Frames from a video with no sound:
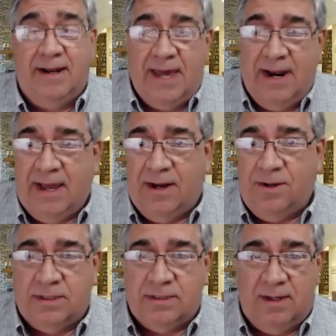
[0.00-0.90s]
and kind of got
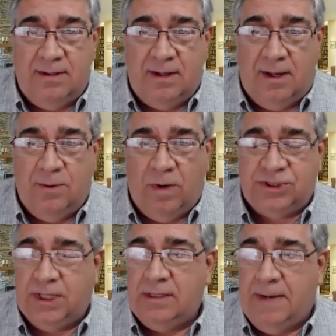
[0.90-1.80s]
hooked on
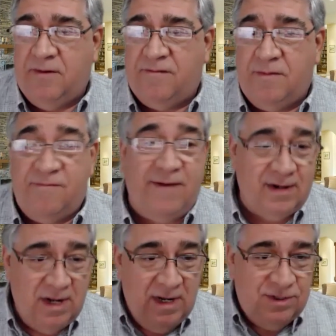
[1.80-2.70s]
watching a number of them. In
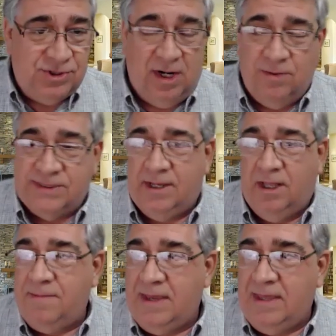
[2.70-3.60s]
fact, Gerald was
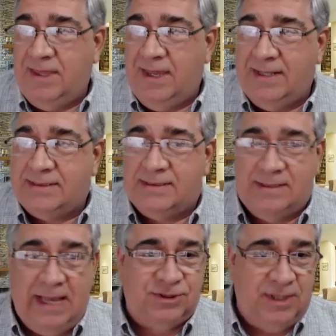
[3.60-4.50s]
telling me that it's
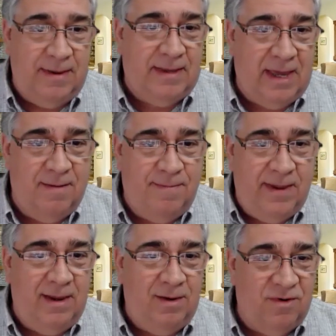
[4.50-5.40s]
actually kind of
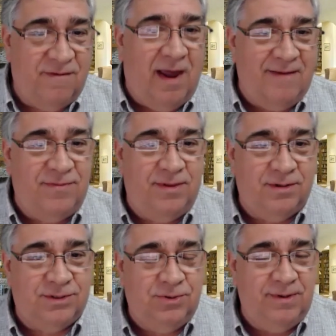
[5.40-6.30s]
being revived.
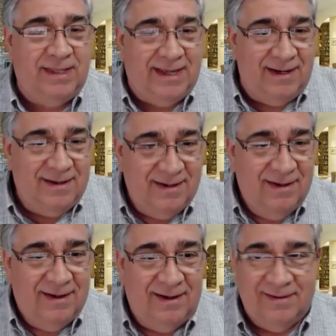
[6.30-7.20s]
They're doing that
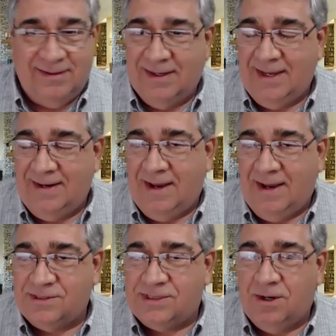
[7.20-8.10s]
again
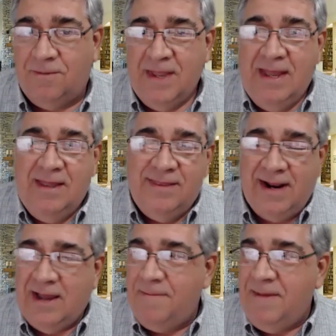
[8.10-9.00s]
now. So
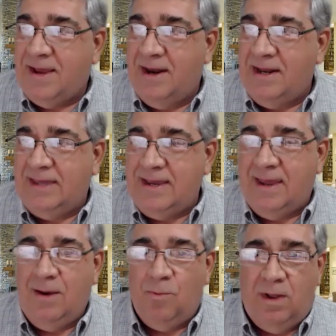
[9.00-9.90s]
that got me kind of
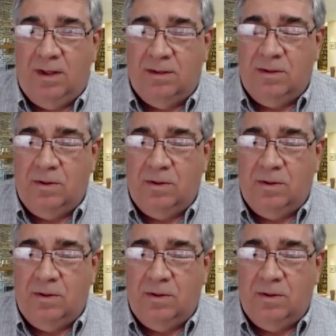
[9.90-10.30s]
thinking, well,